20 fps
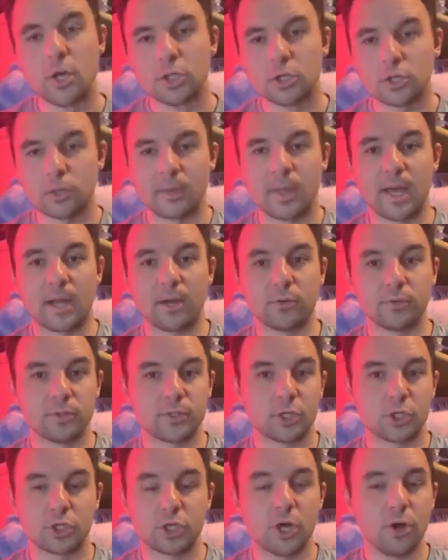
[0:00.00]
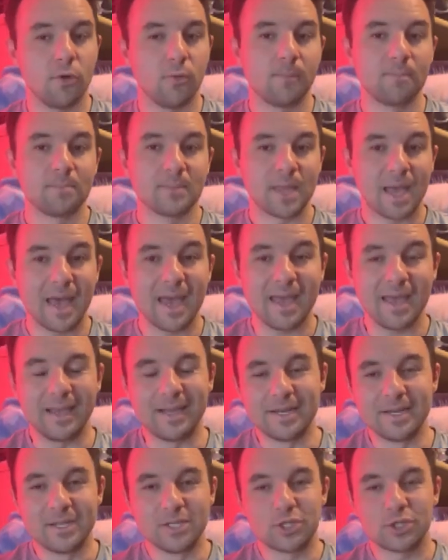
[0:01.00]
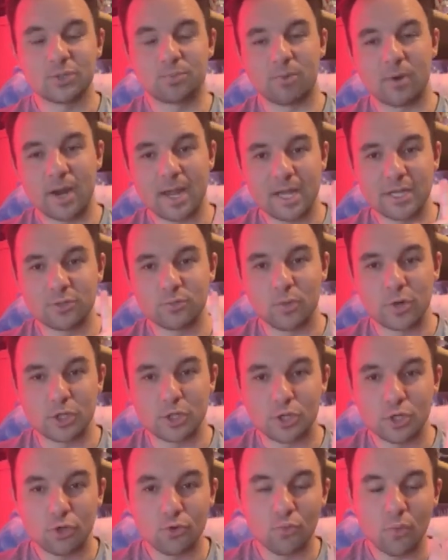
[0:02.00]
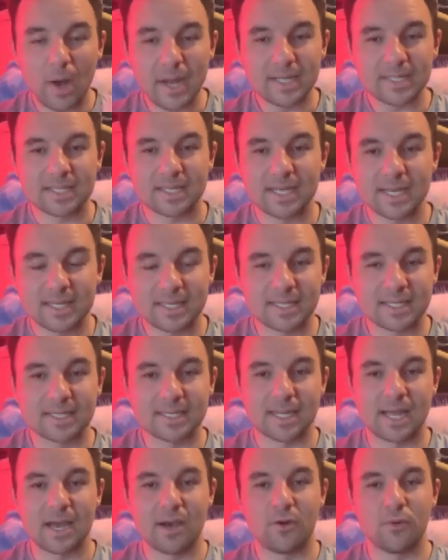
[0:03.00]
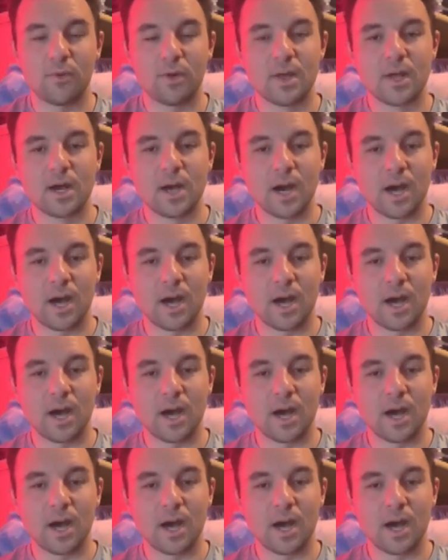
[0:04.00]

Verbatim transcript: So that goes to show, hey, Spright has won two YCSs now,